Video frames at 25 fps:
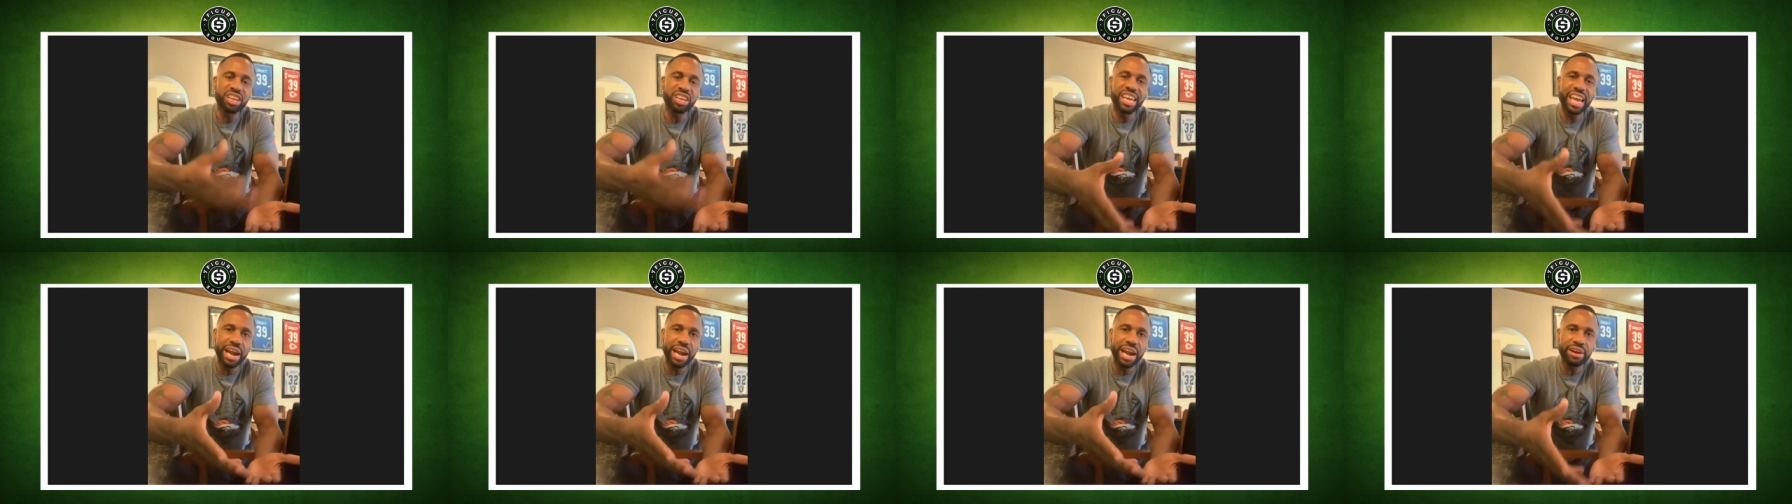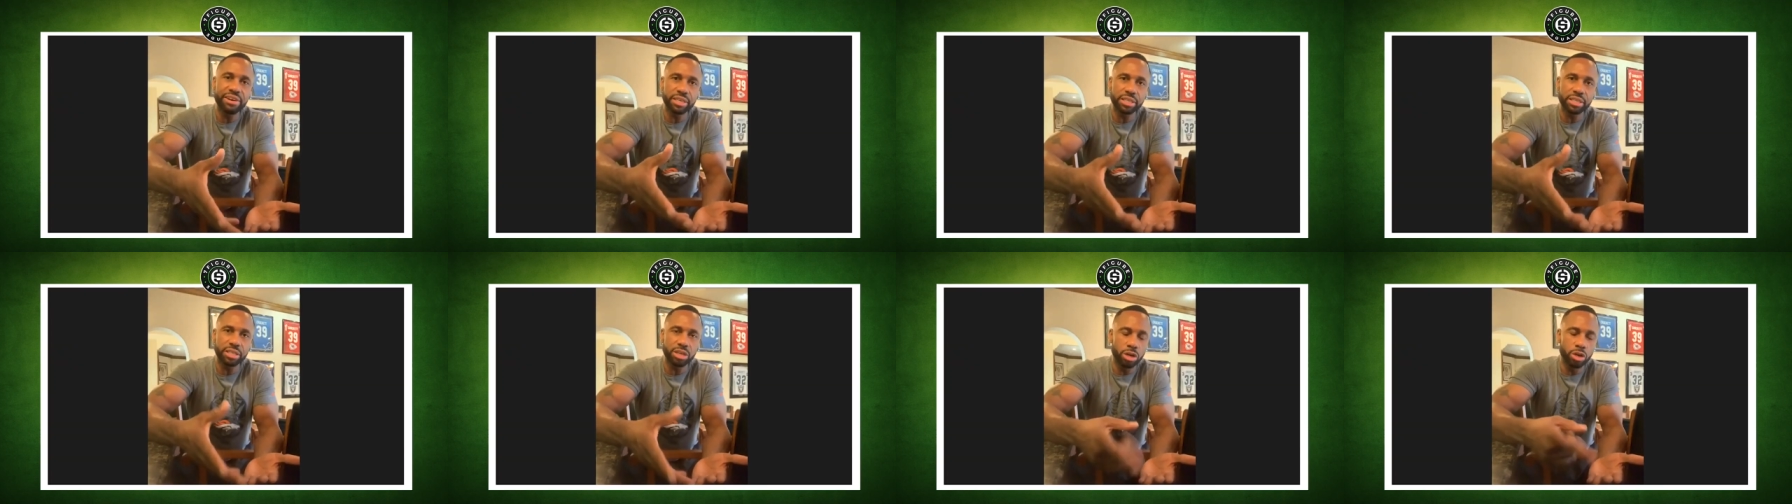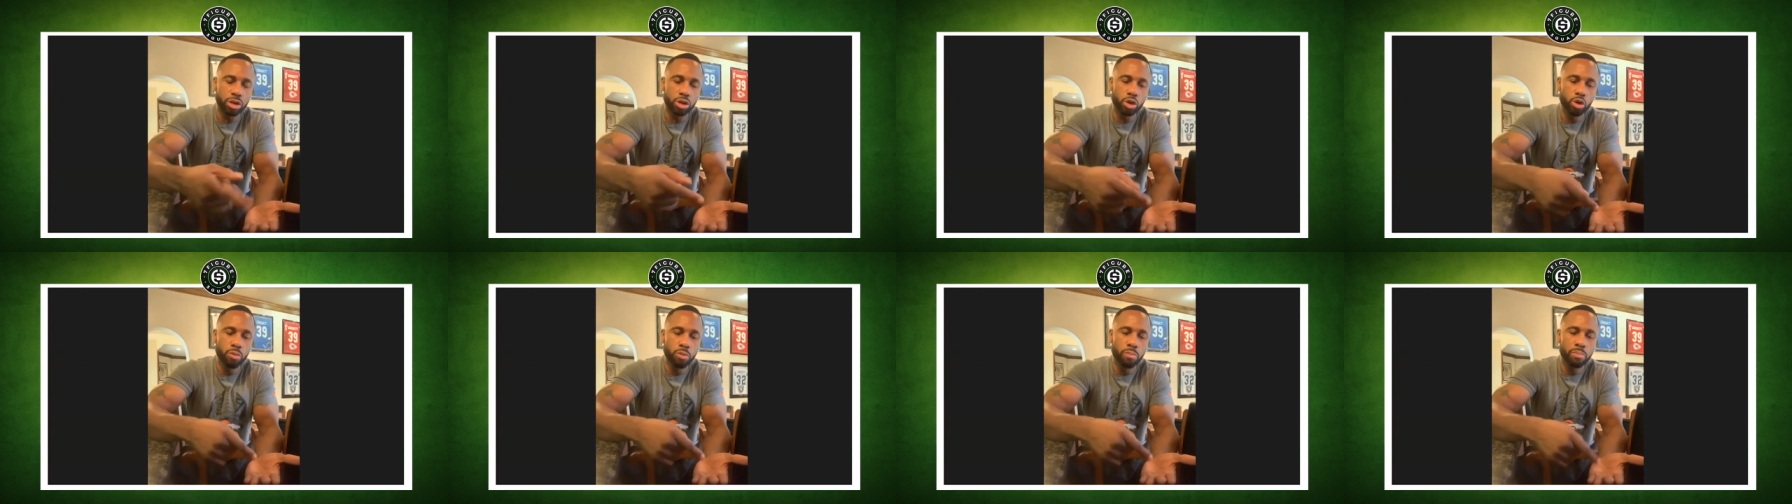character
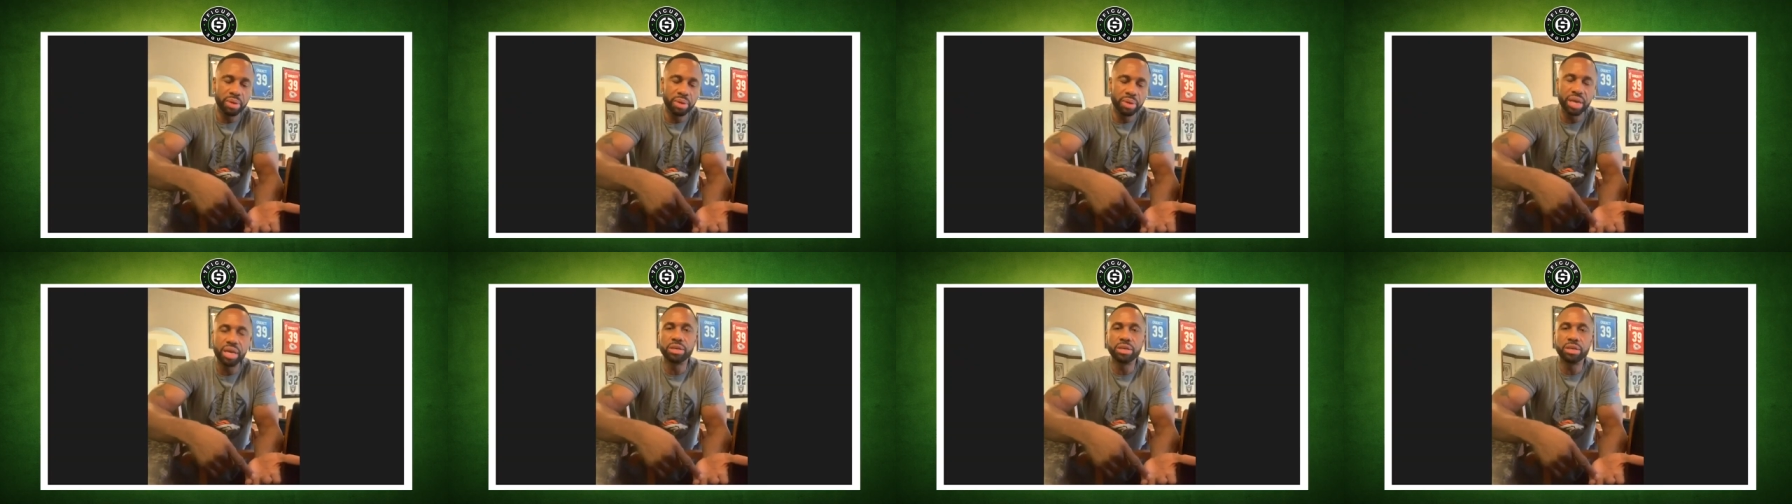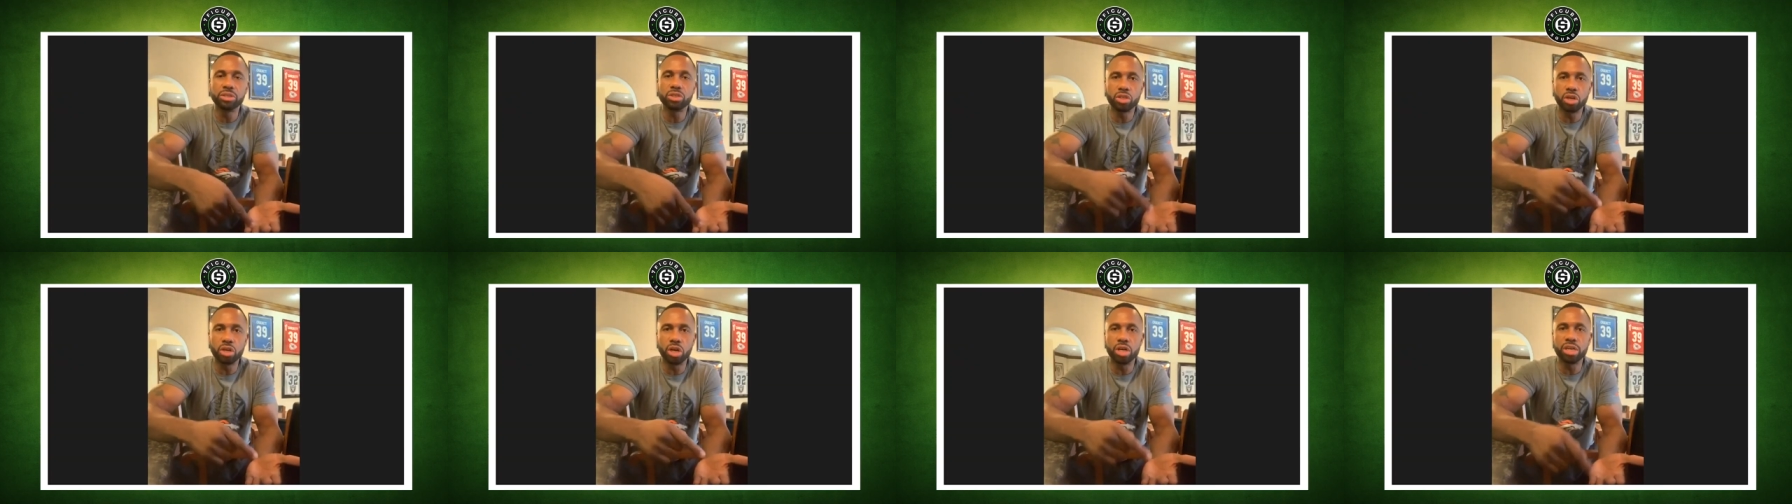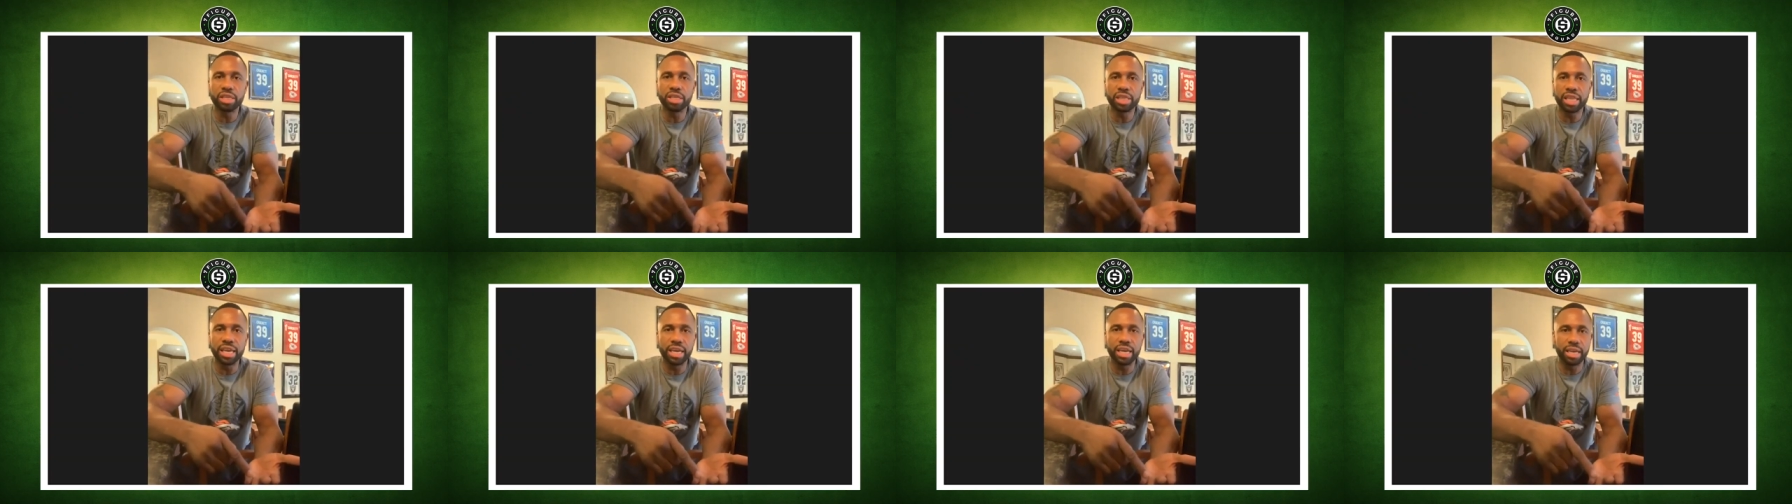you build
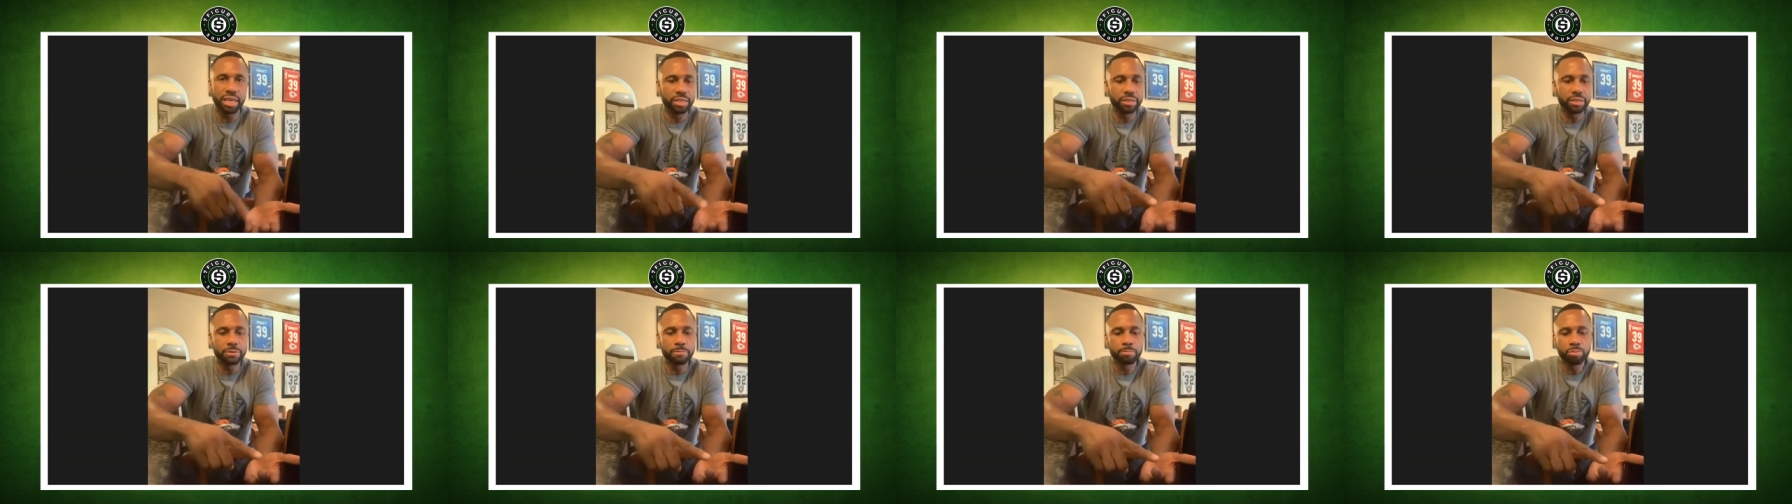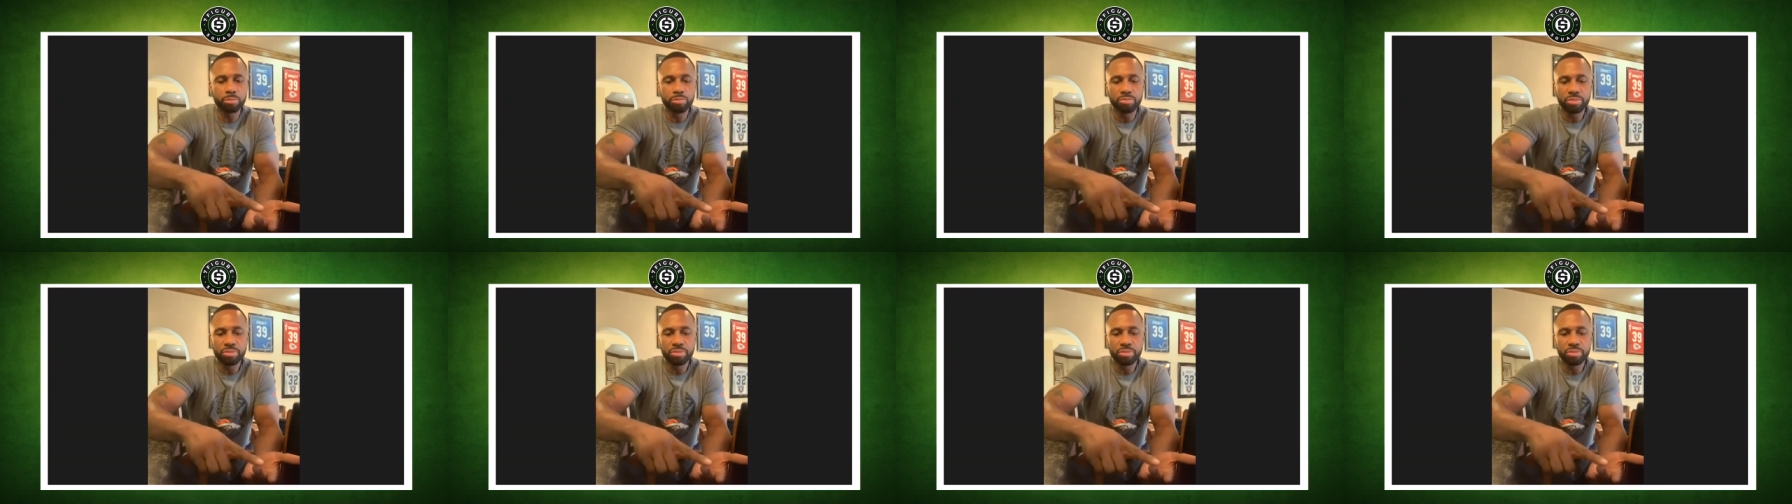certain things,